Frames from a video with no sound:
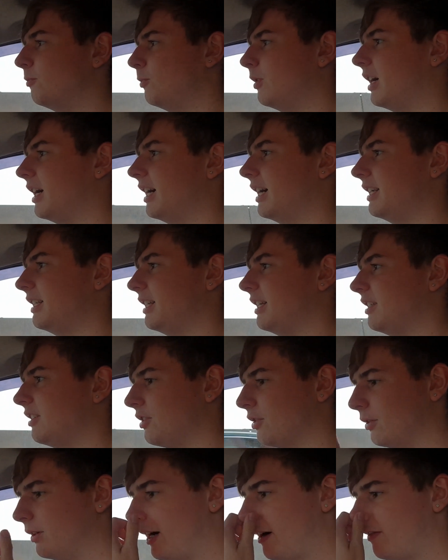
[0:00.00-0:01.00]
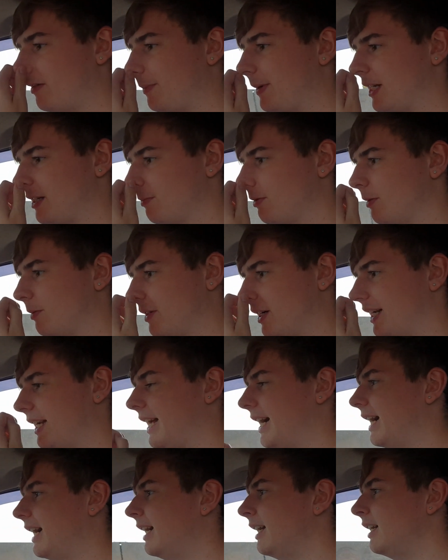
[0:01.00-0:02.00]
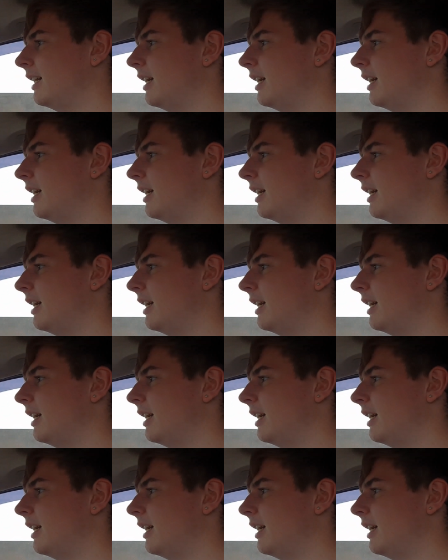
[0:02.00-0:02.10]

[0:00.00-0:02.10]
one and sort of other bits and bobs like that,